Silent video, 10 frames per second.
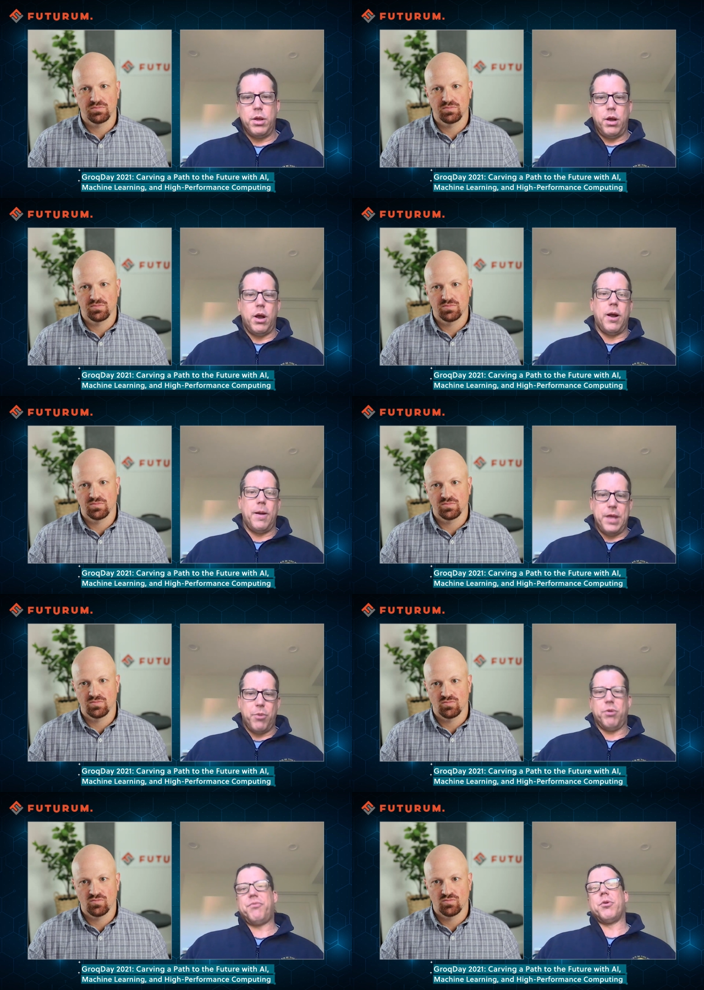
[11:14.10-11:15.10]
Speaker 1: um, that
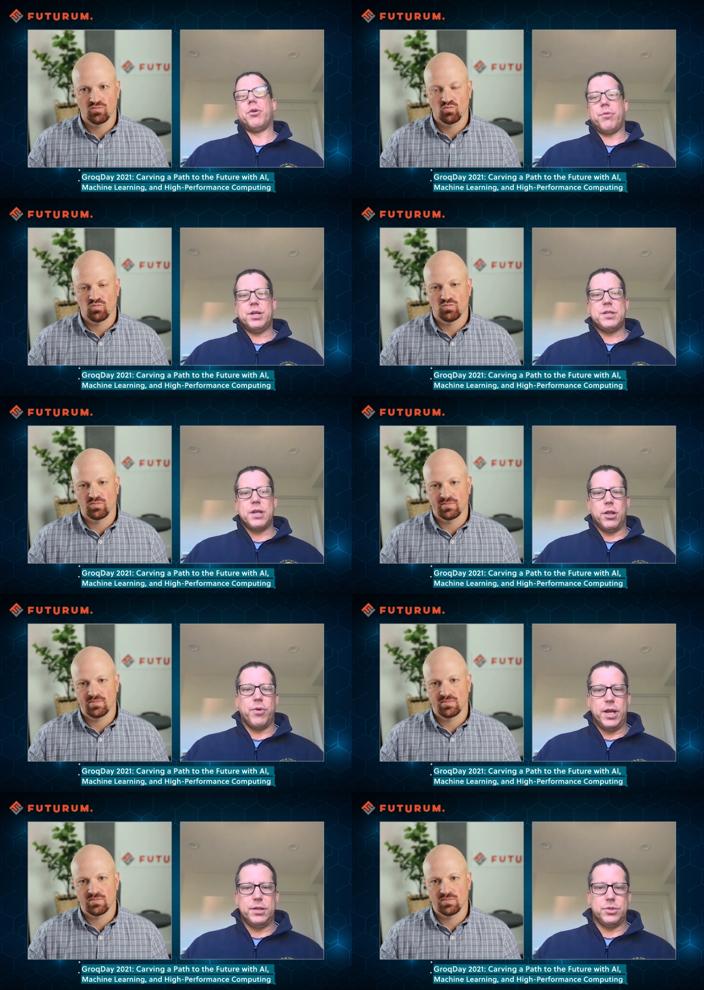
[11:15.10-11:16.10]
will further
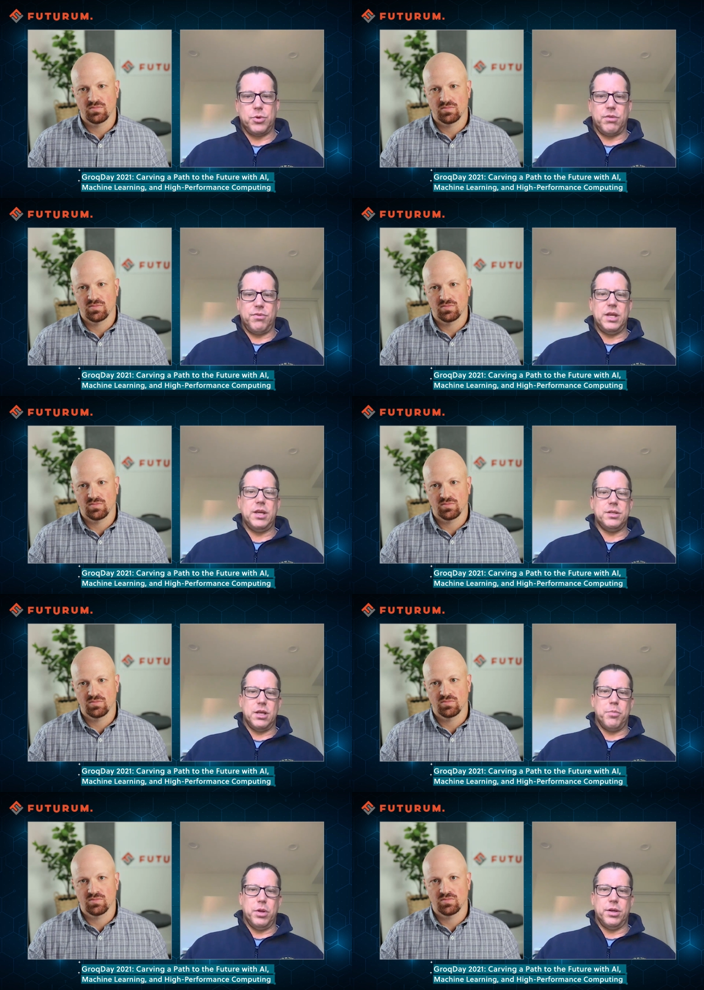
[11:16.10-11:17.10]
accelerate and sort of ease the
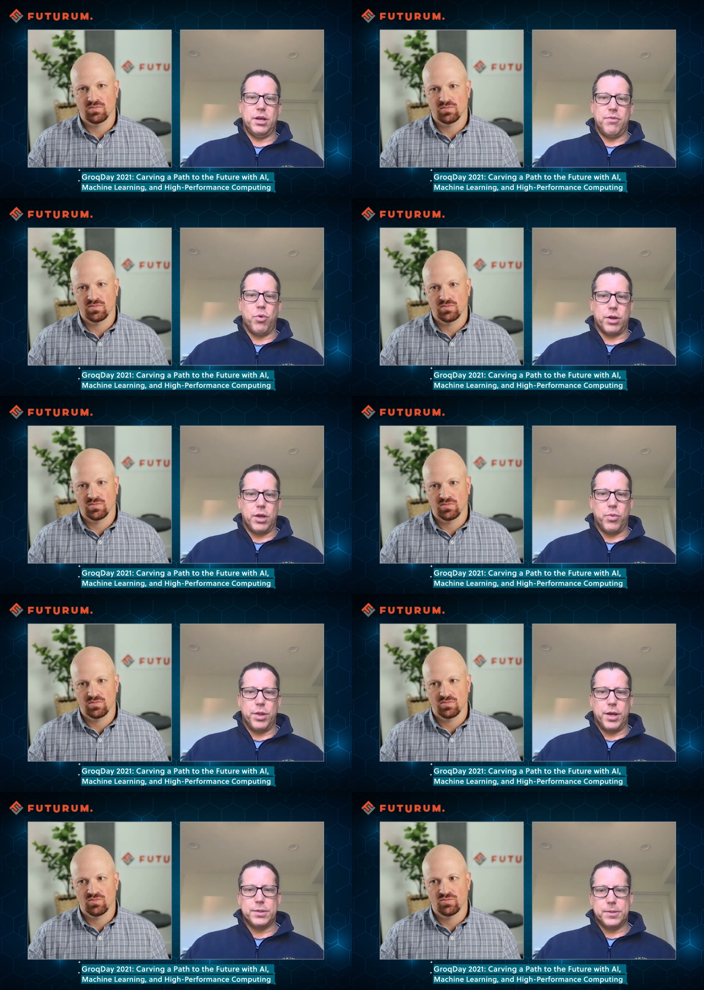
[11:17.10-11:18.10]
ability of working with
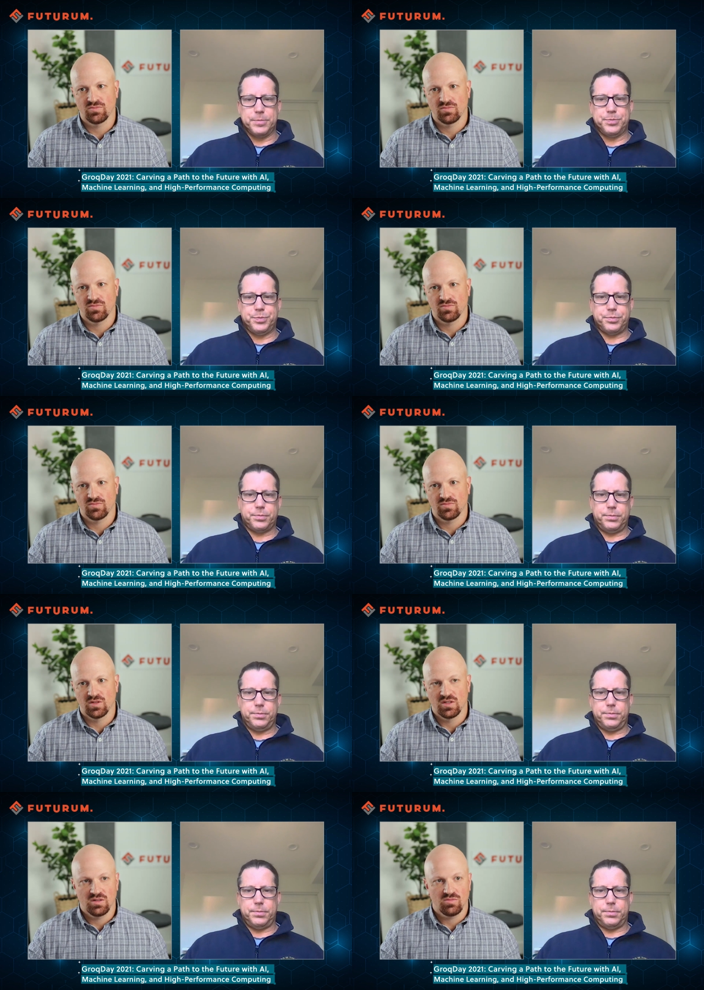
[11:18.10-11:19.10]
us.
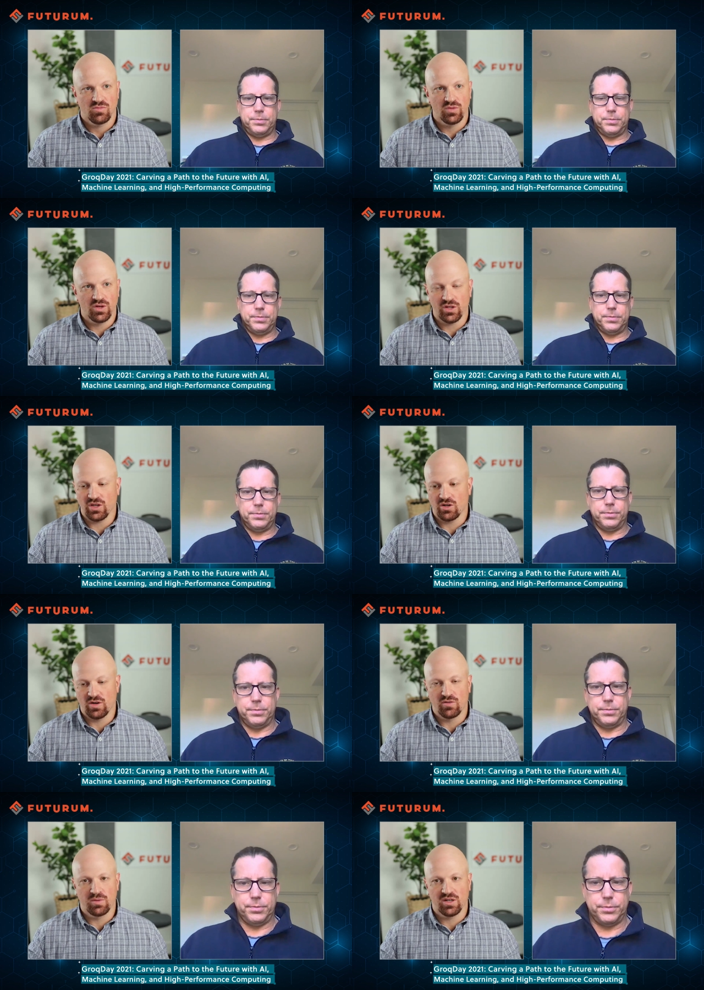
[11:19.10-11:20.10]
Well, there you
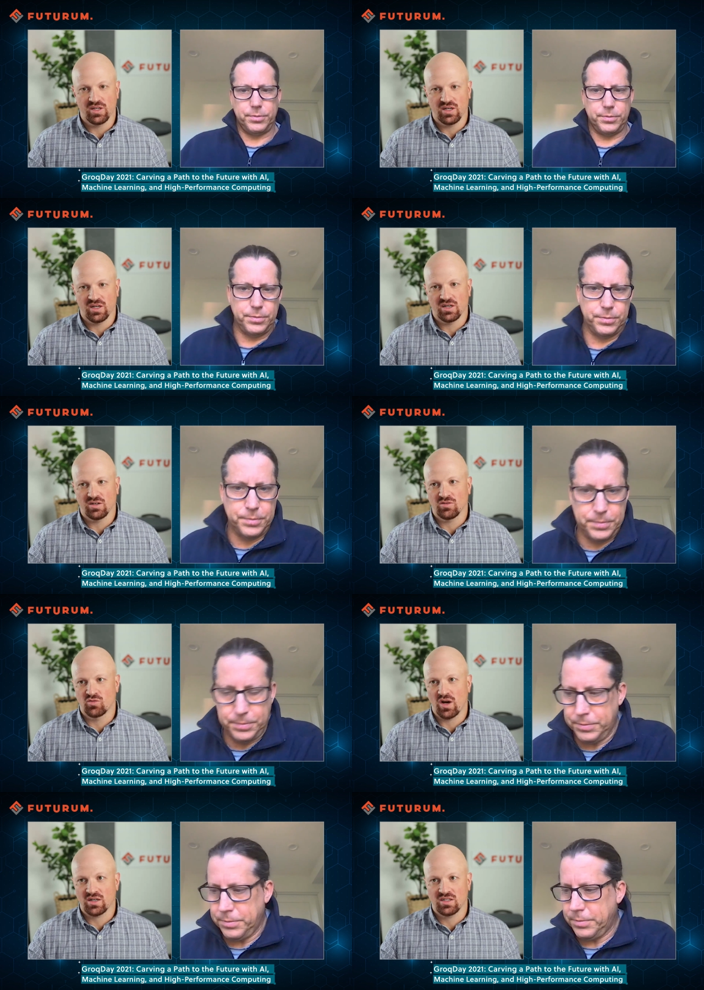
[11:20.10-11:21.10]
go,
Speaker 2: everybody. Uh,
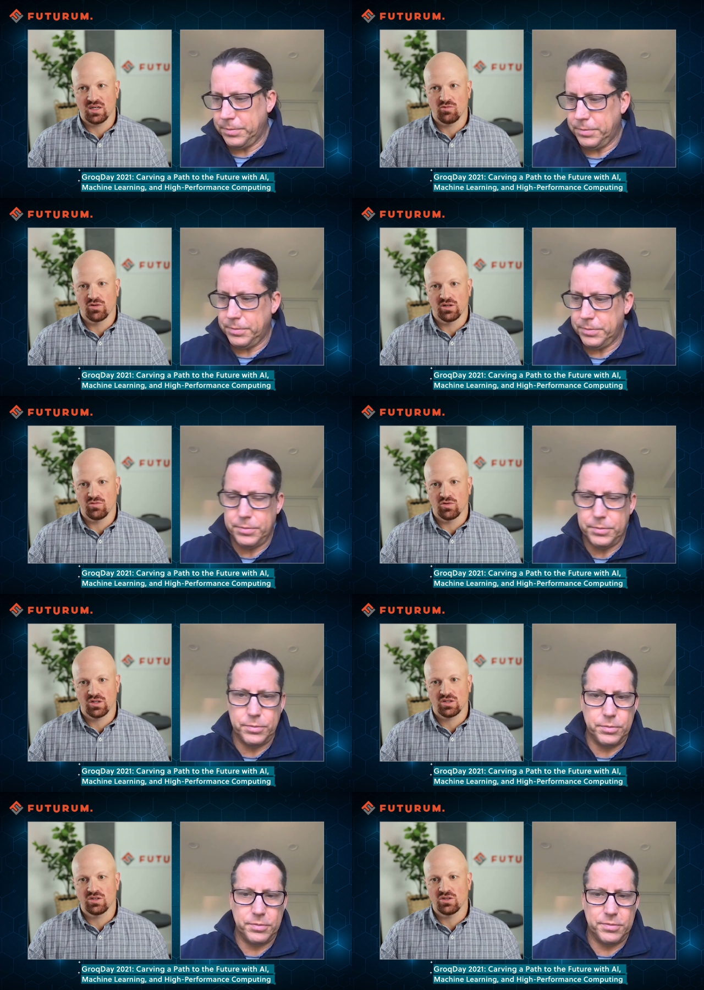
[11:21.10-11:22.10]
Groq Day, what a,
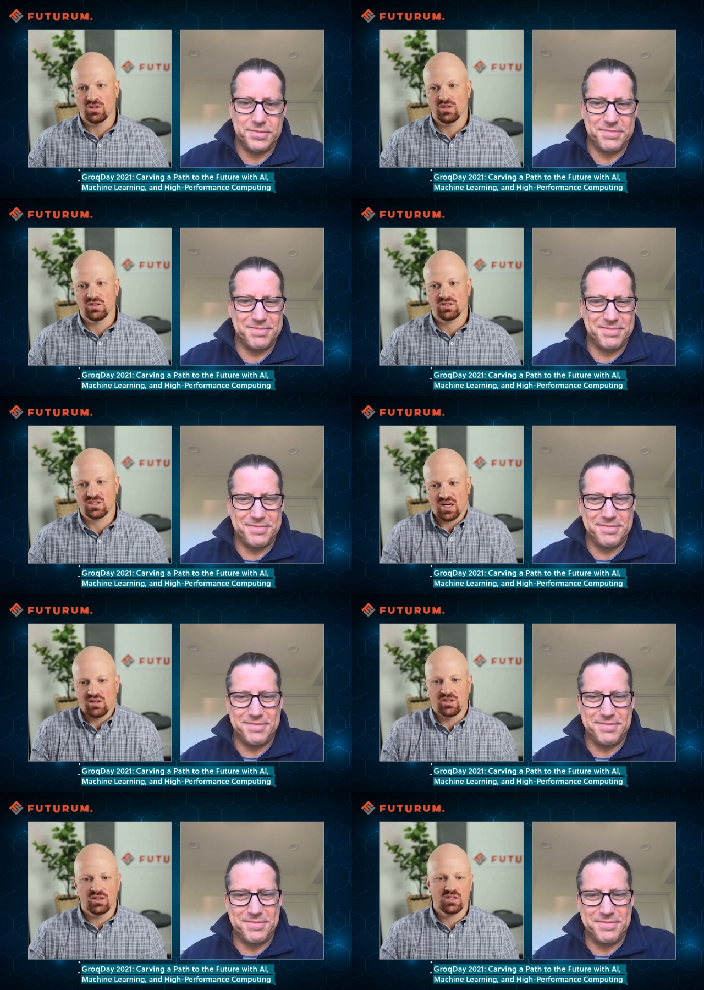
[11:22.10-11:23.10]
what a good,
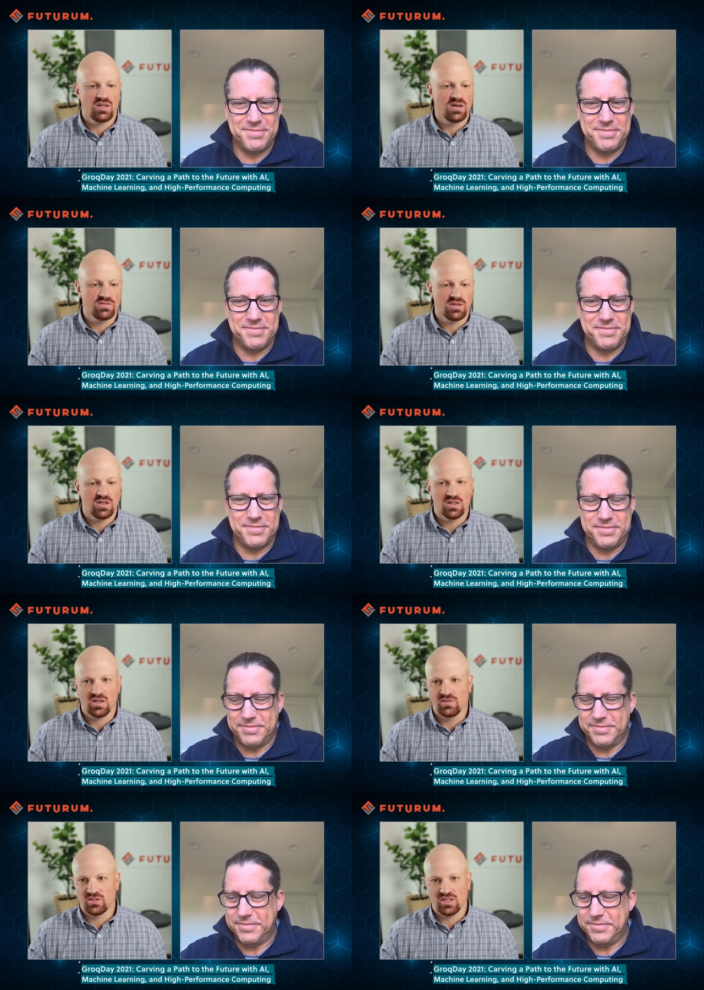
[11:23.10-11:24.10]
solid com uh,
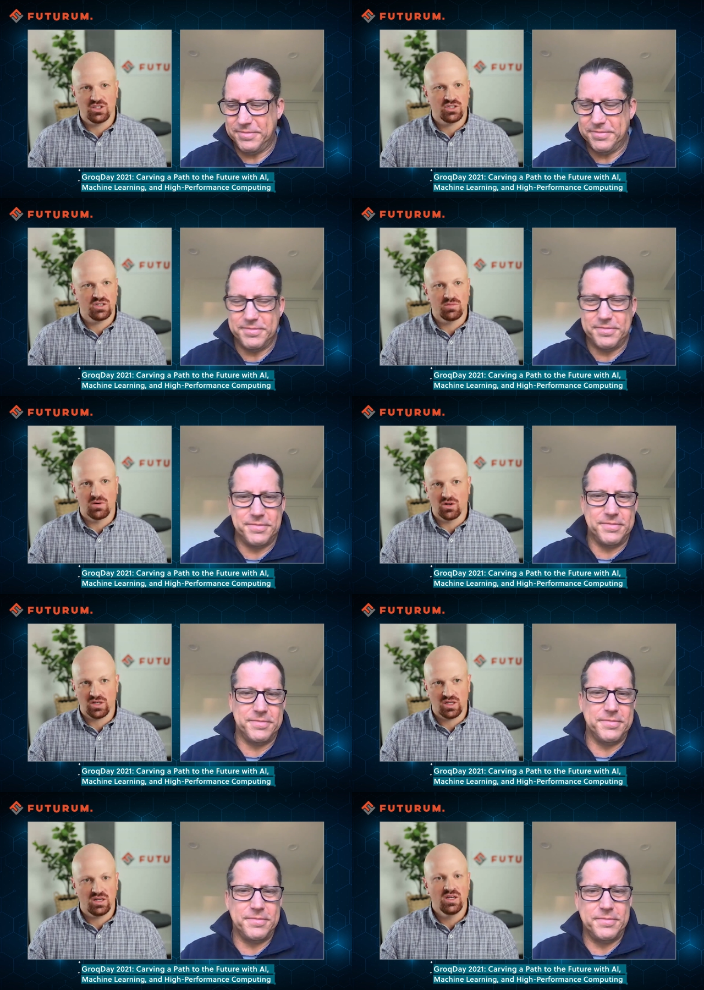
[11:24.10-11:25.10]
conversation to the
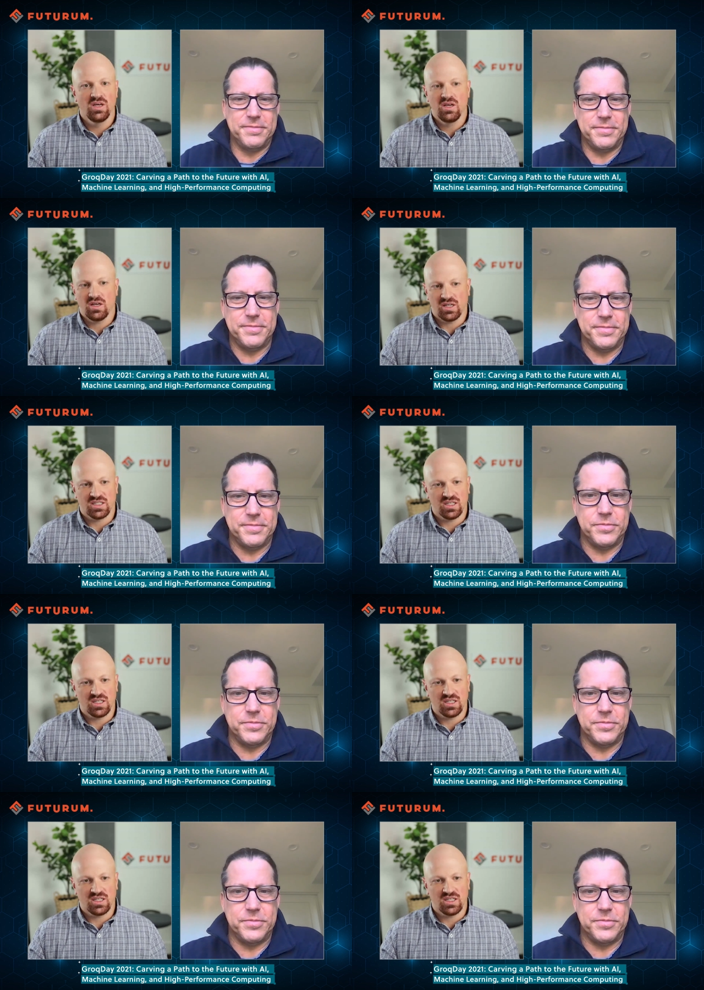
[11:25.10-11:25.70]
market. Like I